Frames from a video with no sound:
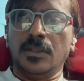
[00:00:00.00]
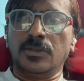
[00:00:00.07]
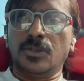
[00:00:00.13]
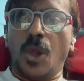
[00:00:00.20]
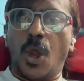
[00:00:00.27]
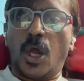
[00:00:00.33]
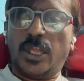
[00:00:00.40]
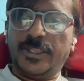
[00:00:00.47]

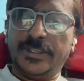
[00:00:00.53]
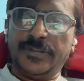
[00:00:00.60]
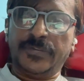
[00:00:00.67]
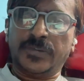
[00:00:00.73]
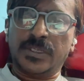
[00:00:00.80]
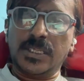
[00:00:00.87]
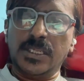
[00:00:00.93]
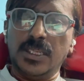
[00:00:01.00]
the
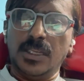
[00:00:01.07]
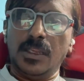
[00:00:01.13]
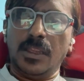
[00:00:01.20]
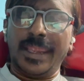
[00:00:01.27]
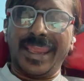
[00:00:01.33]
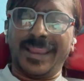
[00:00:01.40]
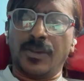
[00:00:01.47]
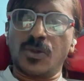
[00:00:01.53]
honesty
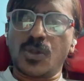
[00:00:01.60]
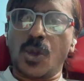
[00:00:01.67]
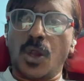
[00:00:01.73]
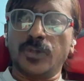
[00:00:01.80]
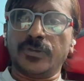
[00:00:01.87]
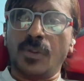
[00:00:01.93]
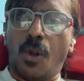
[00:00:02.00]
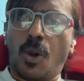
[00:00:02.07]

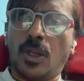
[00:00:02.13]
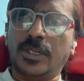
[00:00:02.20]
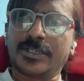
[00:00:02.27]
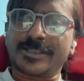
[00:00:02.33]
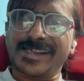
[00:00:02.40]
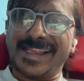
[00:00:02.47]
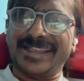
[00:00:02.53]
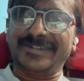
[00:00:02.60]
across all
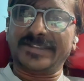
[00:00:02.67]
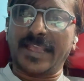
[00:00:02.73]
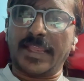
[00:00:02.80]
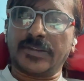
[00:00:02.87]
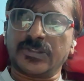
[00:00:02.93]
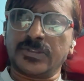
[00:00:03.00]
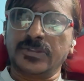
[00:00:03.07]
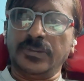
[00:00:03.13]

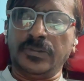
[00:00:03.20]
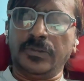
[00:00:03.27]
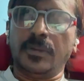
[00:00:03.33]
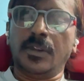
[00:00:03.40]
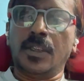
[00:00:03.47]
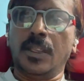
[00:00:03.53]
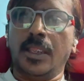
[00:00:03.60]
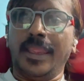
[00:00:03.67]

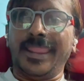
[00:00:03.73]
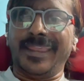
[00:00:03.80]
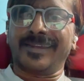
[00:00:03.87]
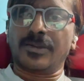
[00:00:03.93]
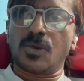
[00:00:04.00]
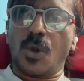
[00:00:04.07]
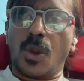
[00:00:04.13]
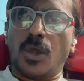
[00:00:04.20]
transactions,
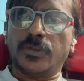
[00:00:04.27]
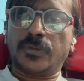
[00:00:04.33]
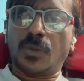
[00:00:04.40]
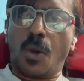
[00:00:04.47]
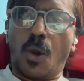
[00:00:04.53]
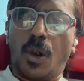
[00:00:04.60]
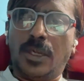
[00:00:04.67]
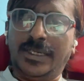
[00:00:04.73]

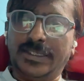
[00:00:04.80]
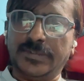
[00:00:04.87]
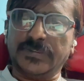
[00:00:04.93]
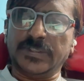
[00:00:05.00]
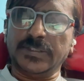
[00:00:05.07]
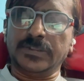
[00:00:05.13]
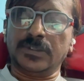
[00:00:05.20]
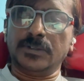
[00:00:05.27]
across all
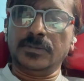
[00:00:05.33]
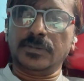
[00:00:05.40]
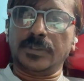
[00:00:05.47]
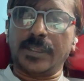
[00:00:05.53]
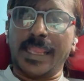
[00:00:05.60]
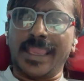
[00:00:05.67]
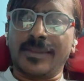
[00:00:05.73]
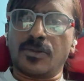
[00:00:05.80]

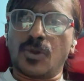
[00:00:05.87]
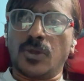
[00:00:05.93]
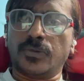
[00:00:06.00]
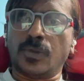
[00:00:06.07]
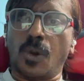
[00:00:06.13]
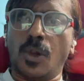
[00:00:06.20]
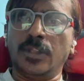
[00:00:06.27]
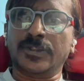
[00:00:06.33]
decisions,
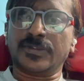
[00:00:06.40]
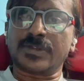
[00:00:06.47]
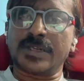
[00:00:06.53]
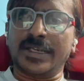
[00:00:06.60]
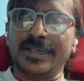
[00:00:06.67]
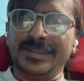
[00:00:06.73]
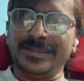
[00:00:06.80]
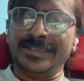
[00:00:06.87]
across all
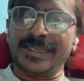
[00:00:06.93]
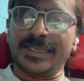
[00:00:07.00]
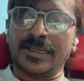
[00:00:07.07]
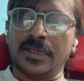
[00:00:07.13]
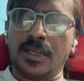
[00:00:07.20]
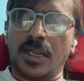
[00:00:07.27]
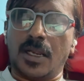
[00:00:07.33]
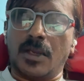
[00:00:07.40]
strategic
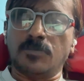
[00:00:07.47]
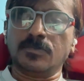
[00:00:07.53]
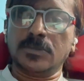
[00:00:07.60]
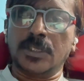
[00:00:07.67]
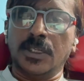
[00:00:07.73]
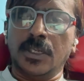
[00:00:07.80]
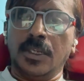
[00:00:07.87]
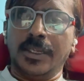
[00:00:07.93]

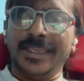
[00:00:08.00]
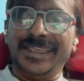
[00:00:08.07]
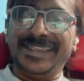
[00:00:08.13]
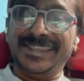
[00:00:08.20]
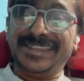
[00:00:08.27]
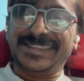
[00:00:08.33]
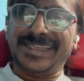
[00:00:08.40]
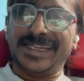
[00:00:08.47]

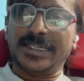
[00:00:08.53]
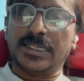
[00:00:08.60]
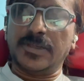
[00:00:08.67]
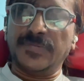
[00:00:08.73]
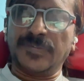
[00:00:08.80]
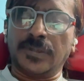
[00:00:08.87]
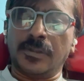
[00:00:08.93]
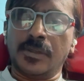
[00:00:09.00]

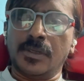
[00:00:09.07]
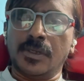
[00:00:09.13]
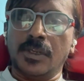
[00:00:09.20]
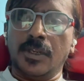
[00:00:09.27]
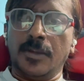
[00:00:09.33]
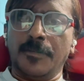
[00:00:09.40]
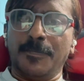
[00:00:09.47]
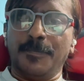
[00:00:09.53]
initiatives
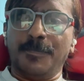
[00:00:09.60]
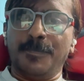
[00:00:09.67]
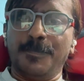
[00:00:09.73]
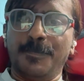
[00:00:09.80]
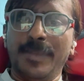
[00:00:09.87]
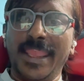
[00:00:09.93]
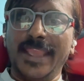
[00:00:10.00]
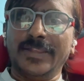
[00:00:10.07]

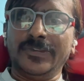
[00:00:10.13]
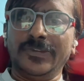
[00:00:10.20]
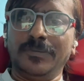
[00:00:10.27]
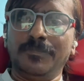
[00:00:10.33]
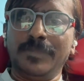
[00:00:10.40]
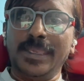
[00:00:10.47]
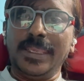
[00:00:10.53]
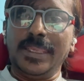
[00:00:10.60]

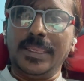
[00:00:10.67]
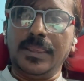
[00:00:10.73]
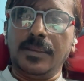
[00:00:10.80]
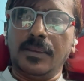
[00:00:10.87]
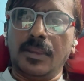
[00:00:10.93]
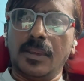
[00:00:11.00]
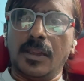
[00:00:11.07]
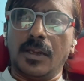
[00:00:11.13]
makes me,